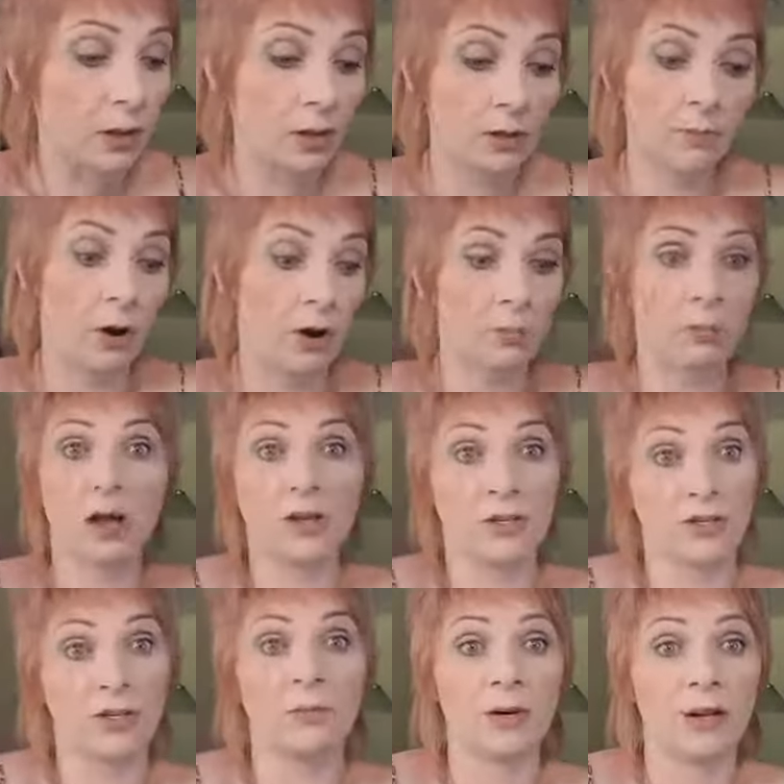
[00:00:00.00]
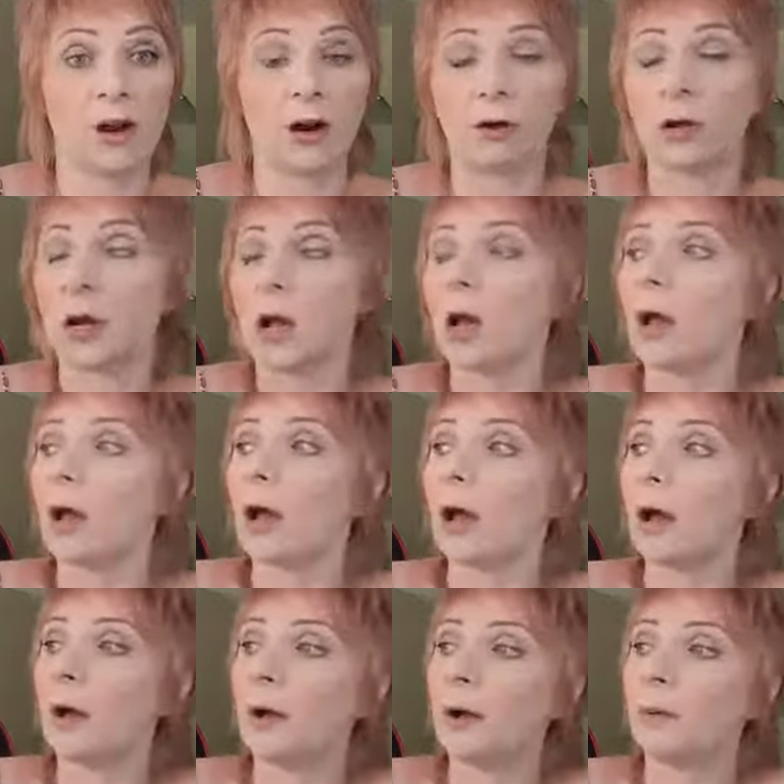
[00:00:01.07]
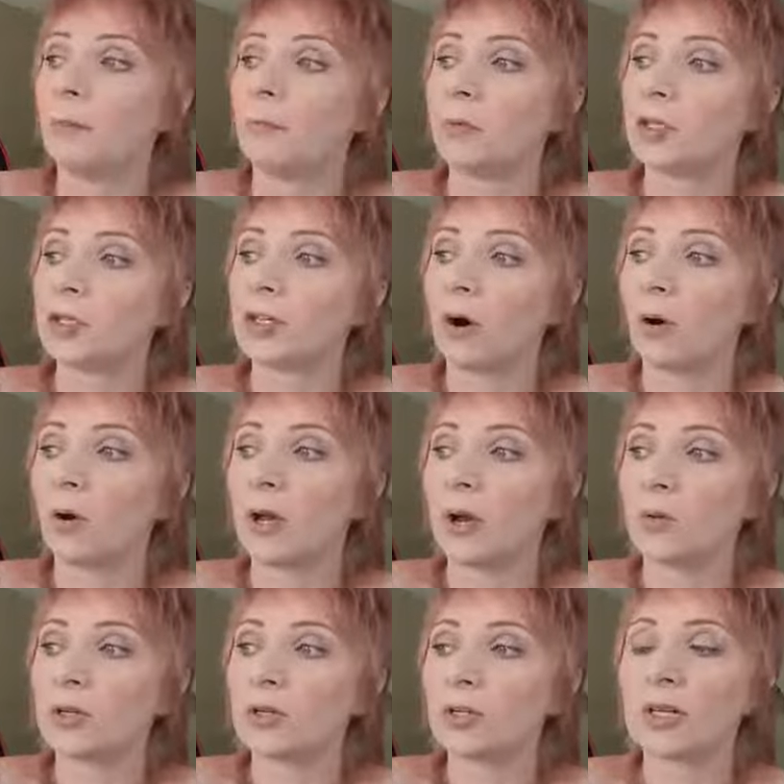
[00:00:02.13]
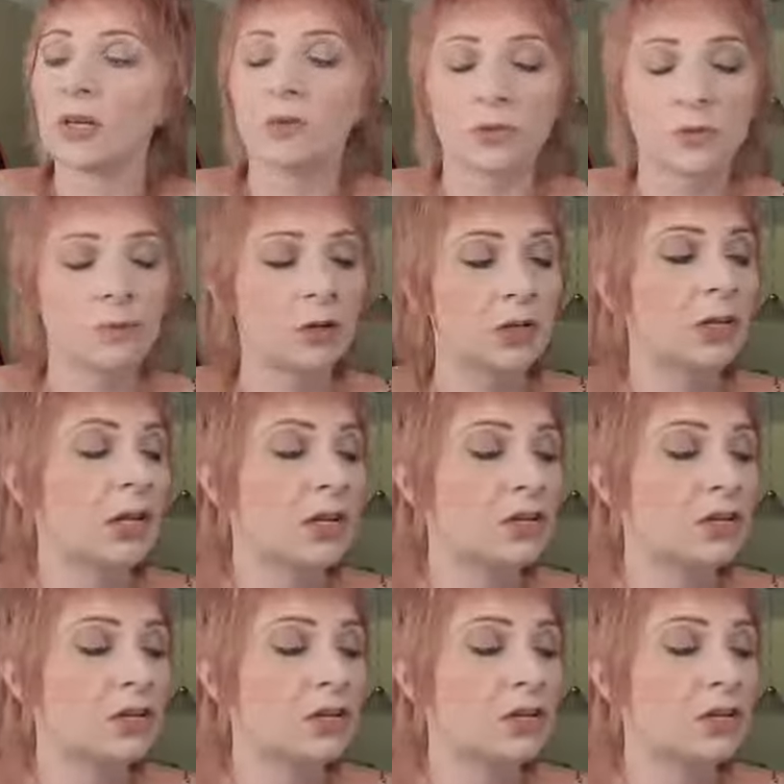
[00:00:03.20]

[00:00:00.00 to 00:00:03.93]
bottom line is nobody cared. So it was really,